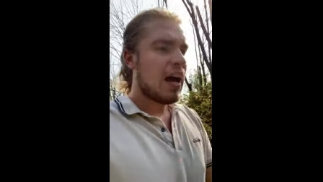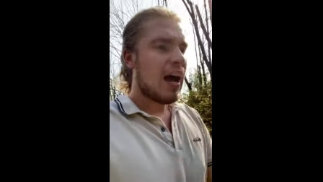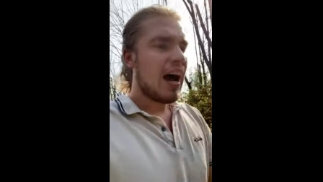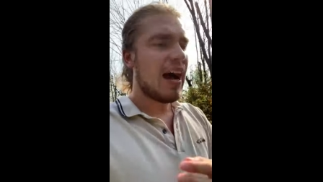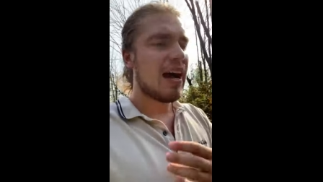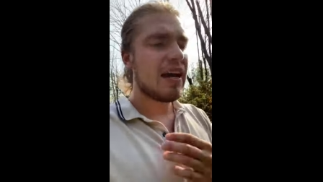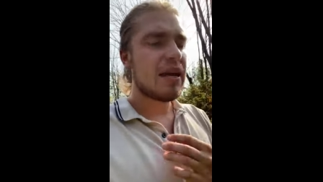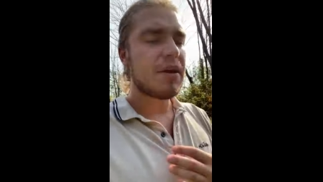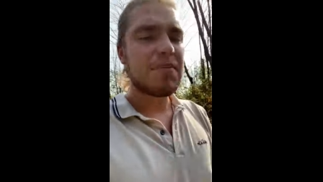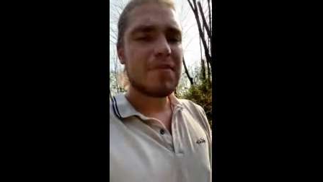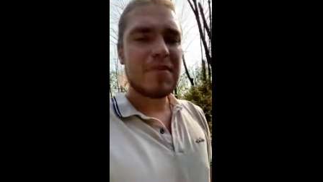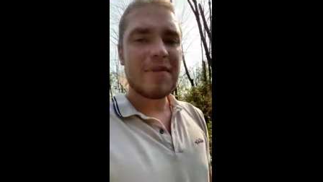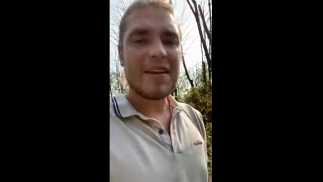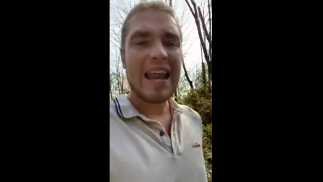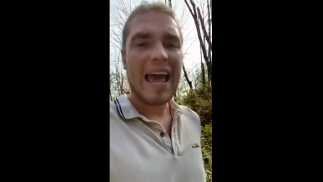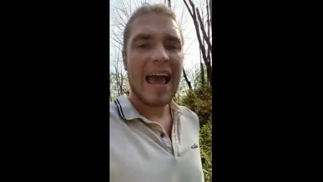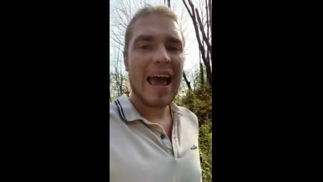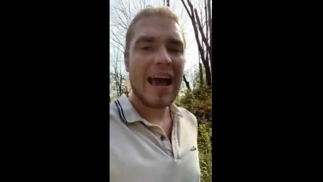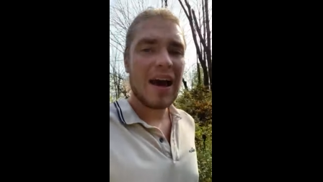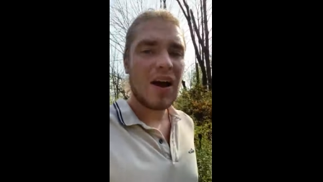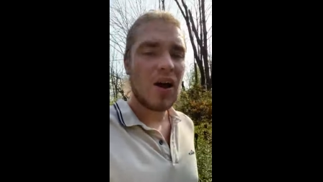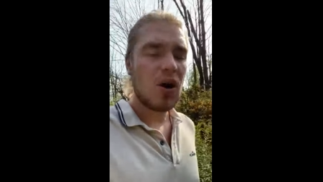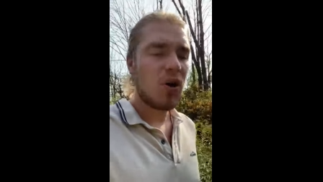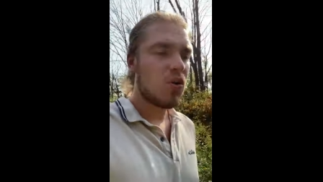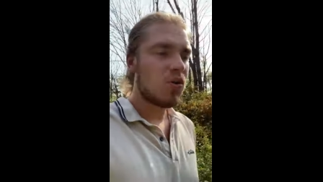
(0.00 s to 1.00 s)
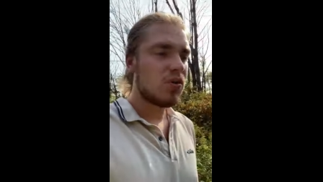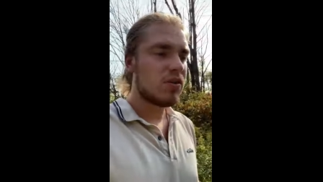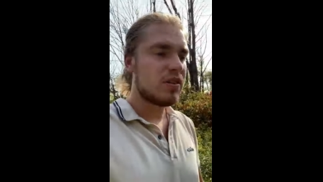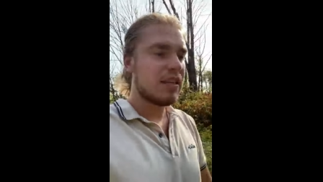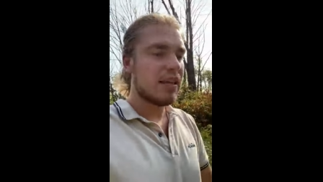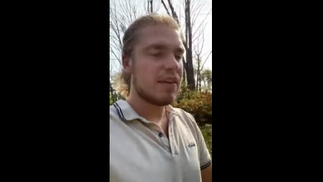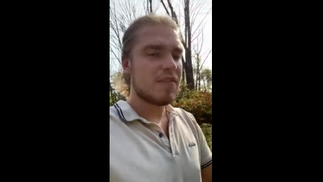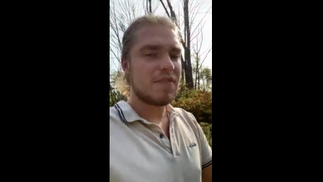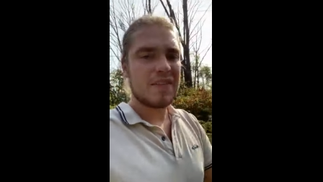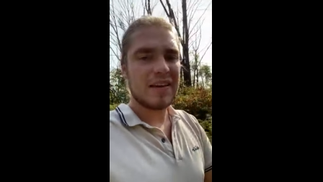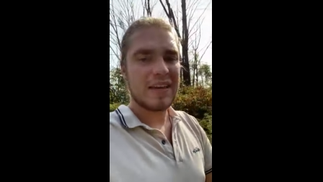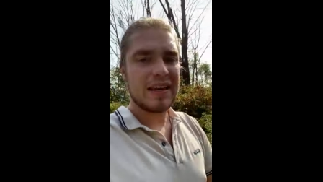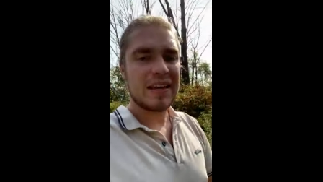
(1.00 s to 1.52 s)
I am now
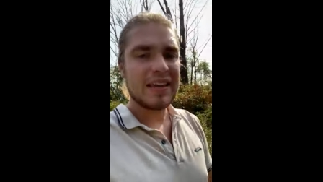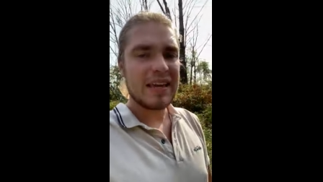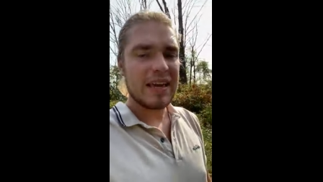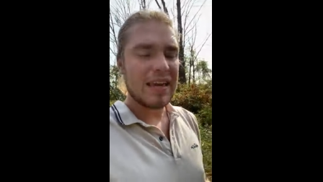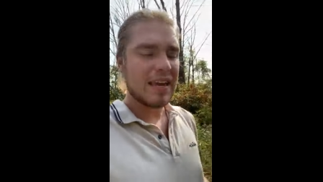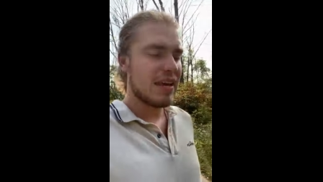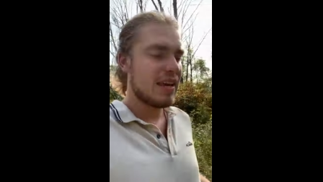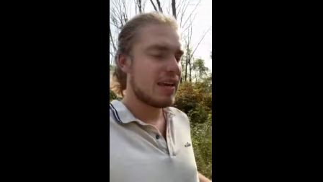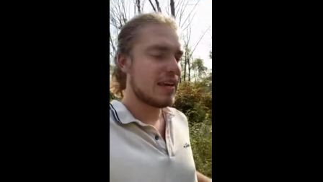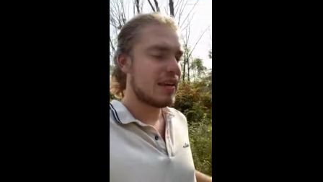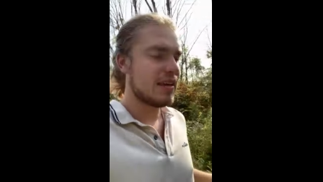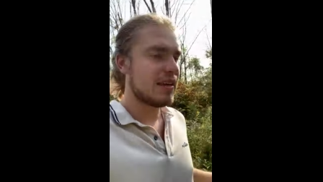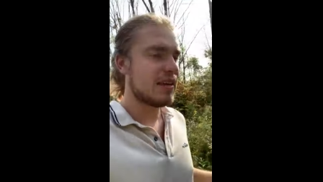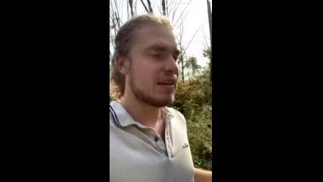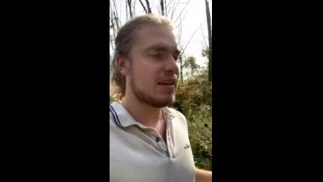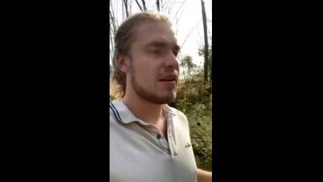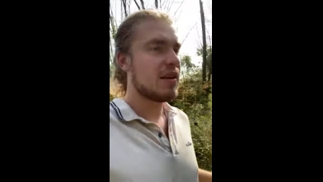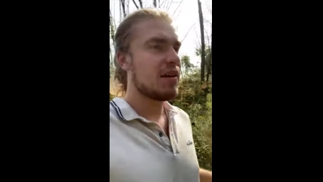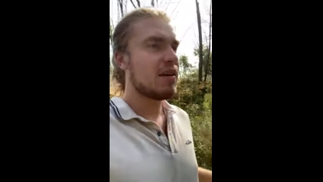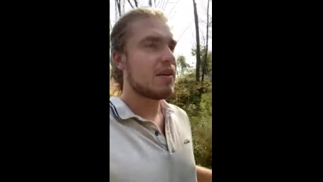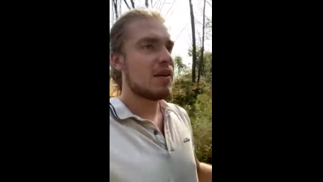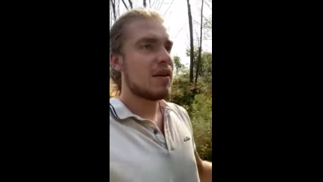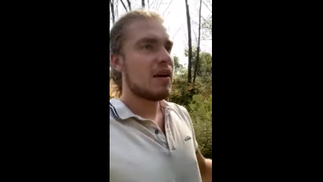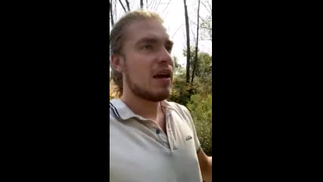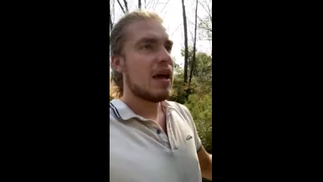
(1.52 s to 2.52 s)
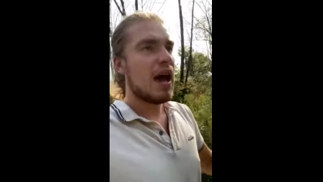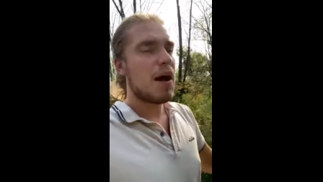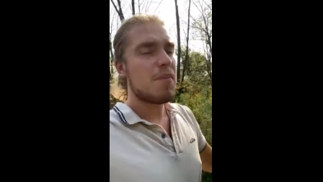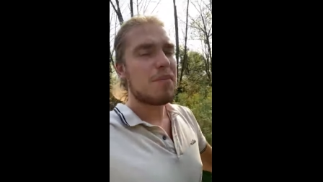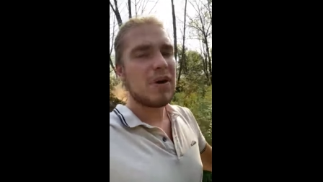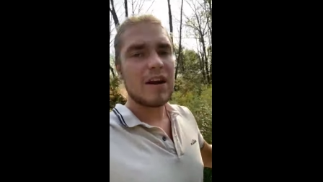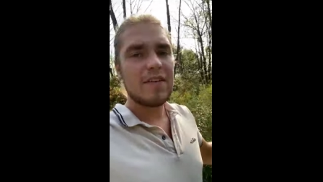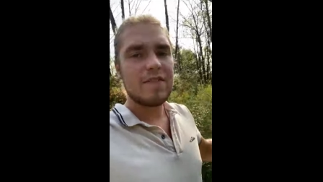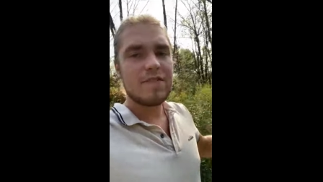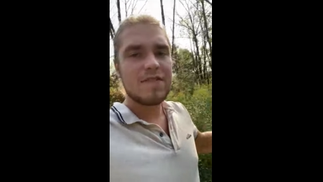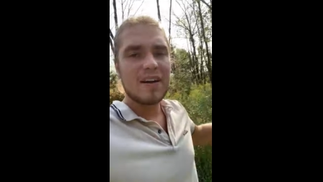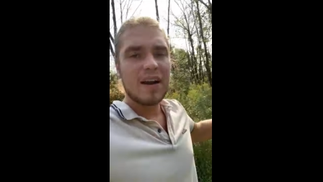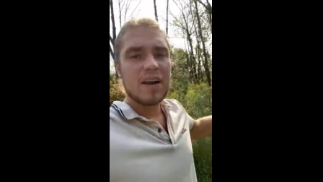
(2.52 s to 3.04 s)
living in, at
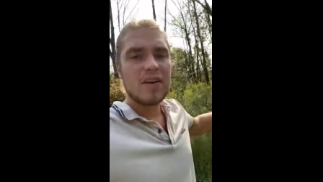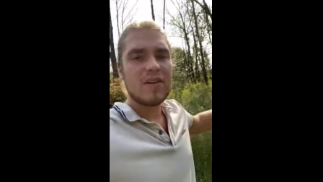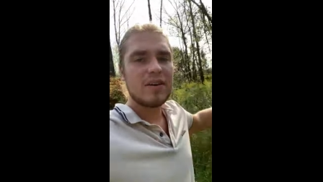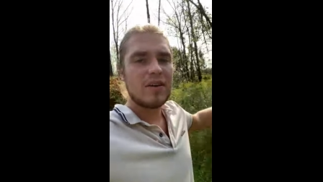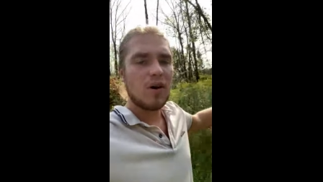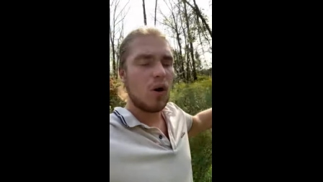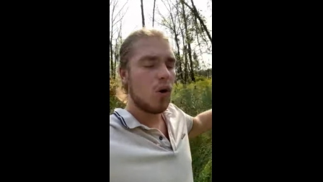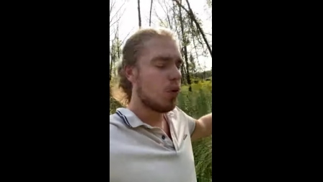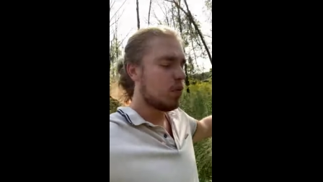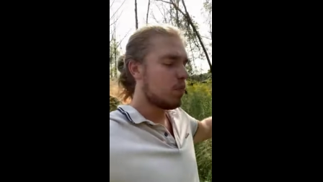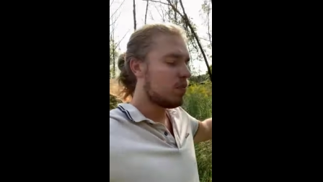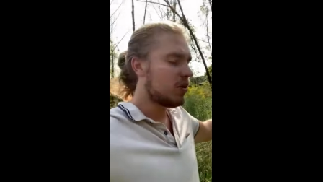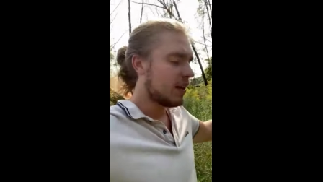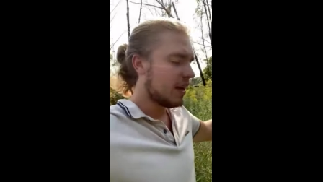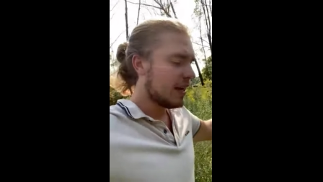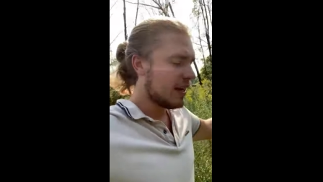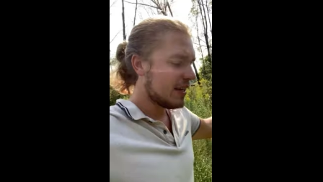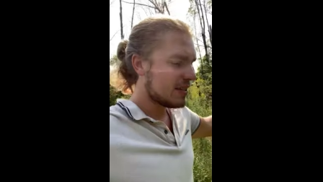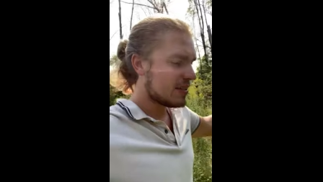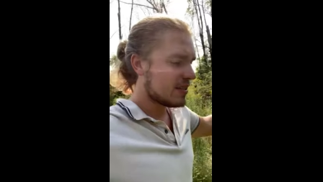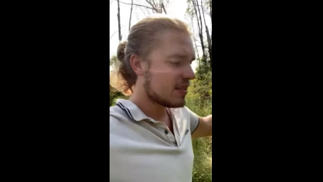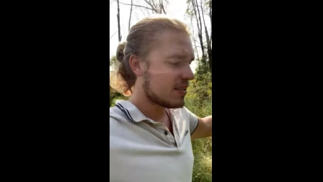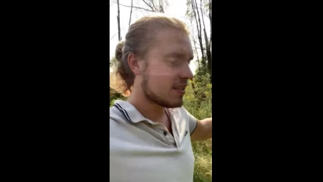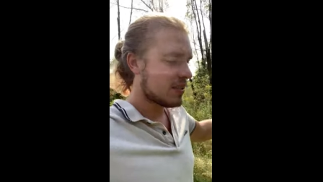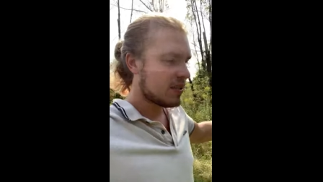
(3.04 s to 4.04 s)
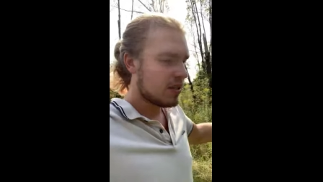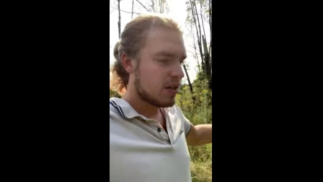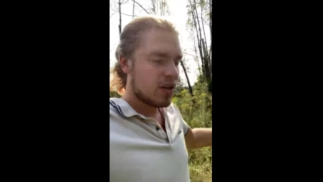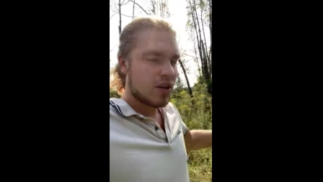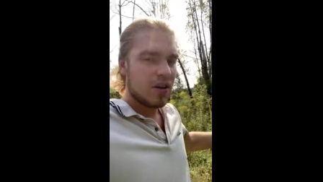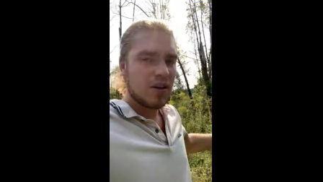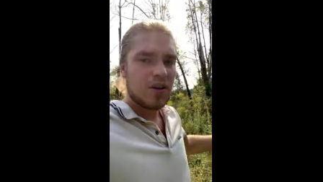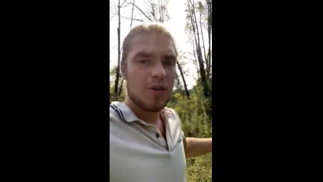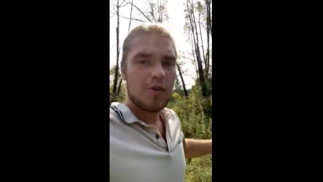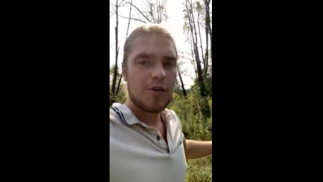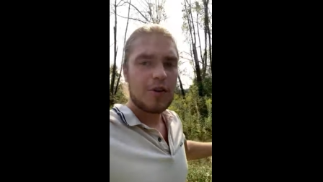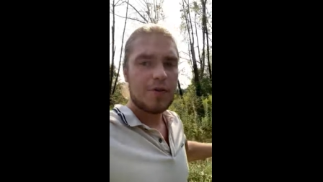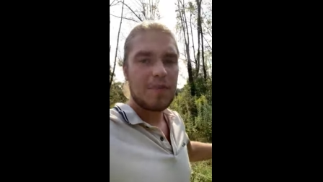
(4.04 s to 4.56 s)
my very own place
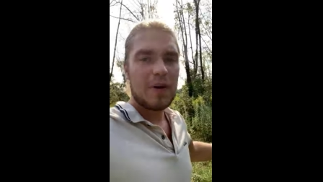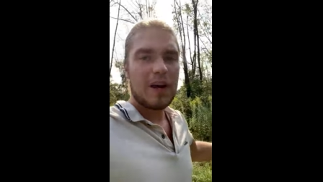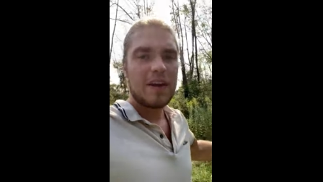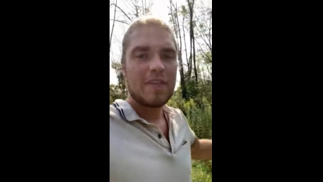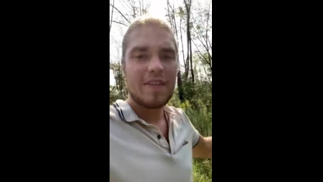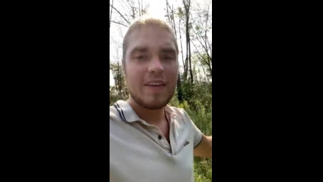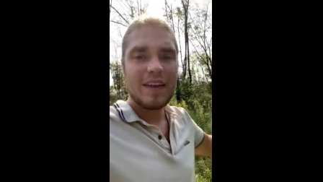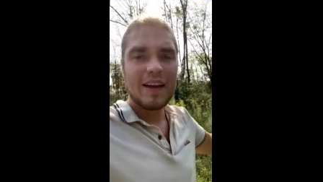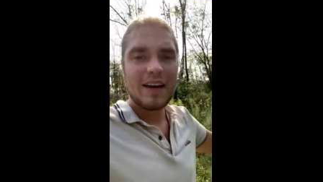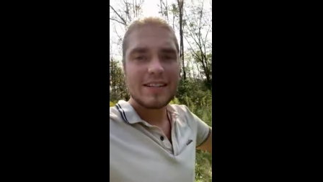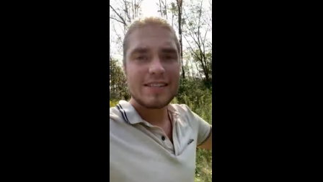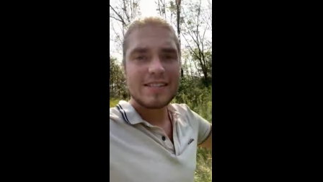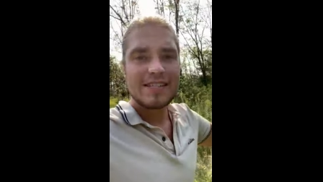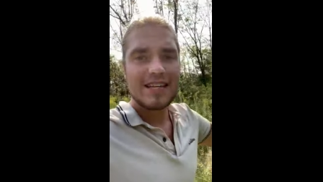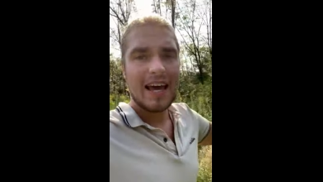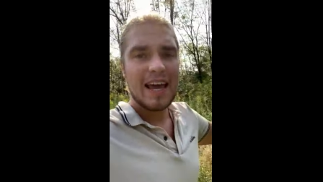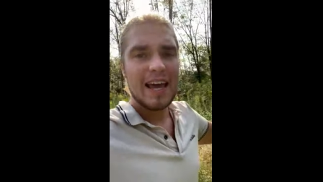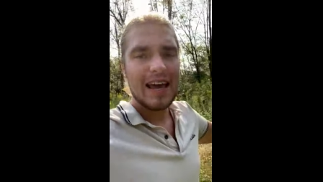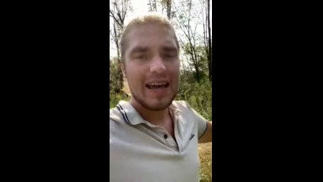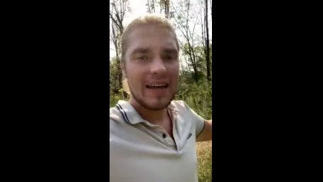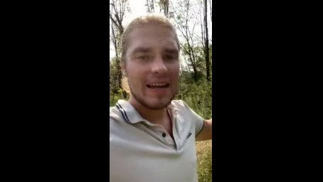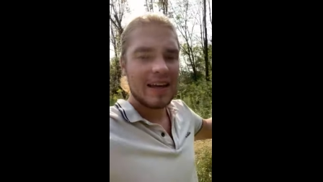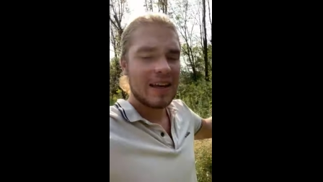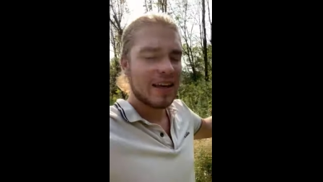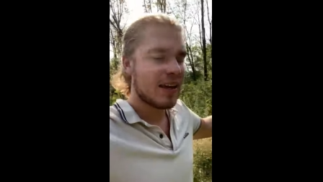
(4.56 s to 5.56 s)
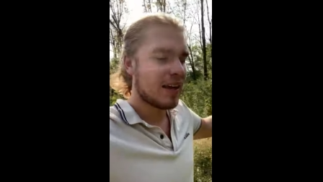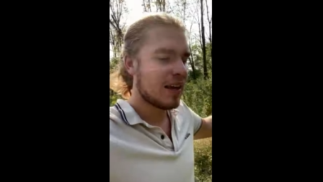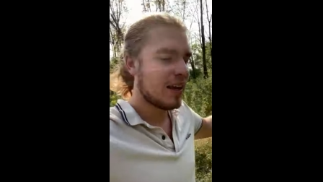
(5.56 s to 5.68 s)
with my fiance